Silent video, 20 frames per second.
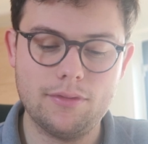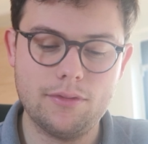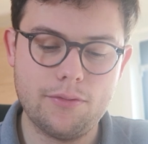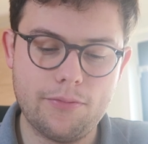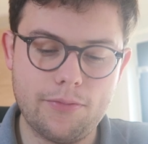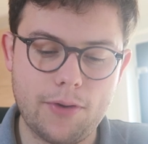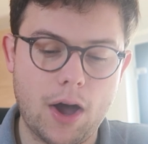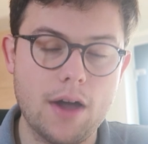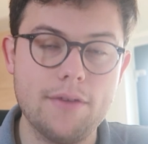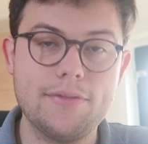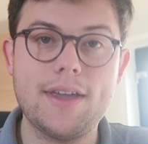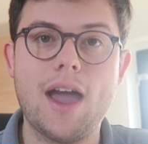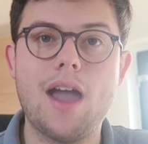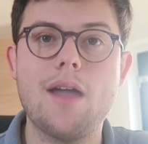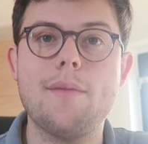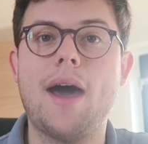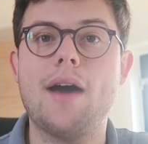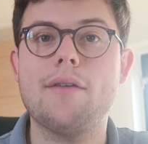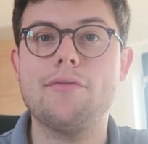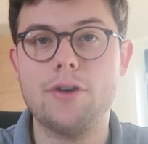
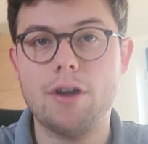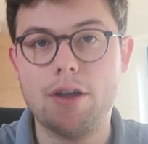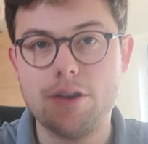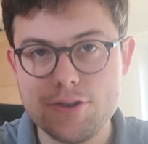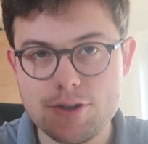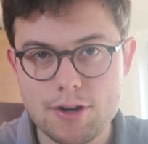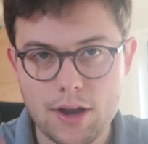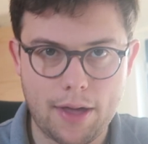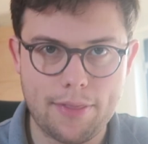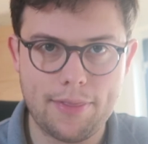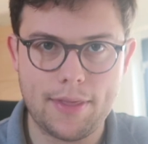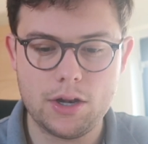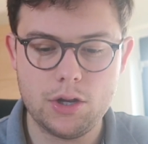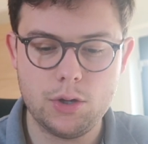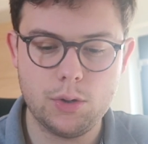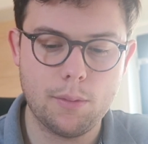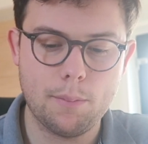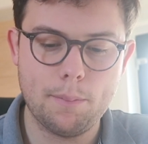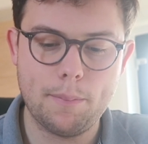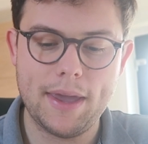5-game average, and then
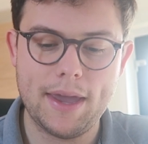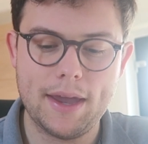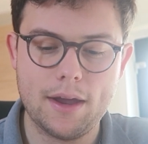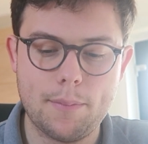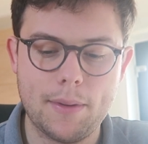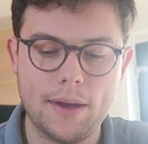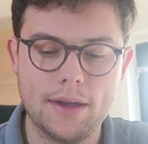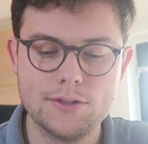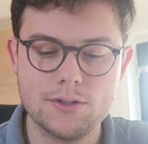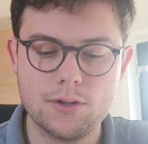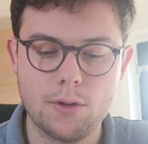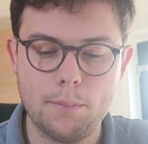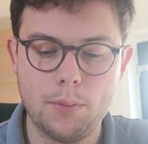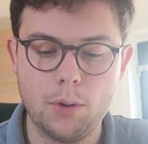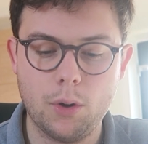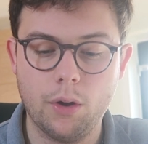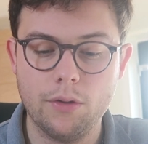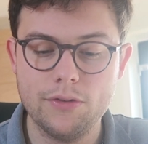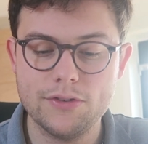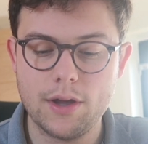you can pick based on
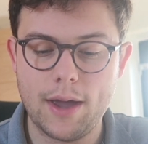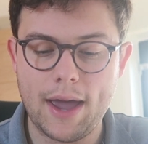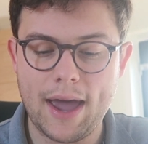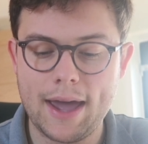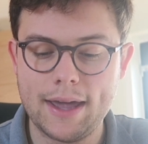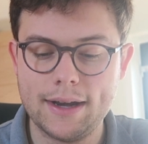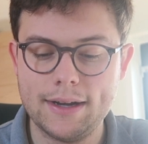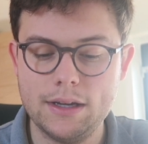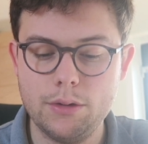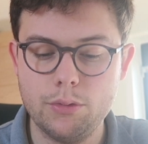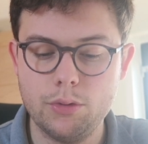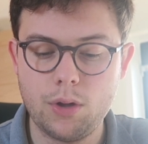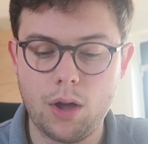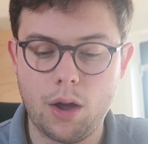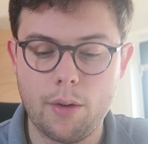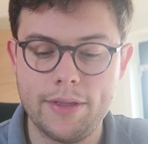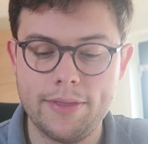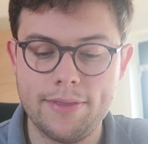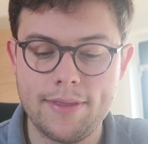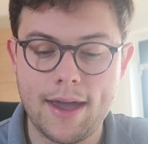points. So Hanley will
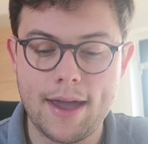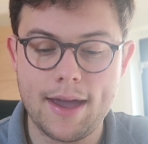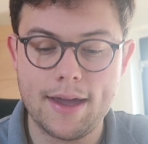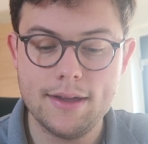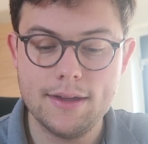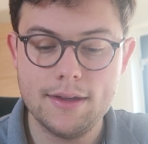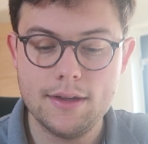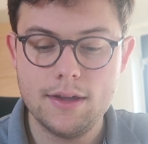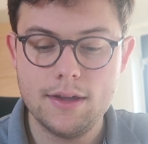go in there.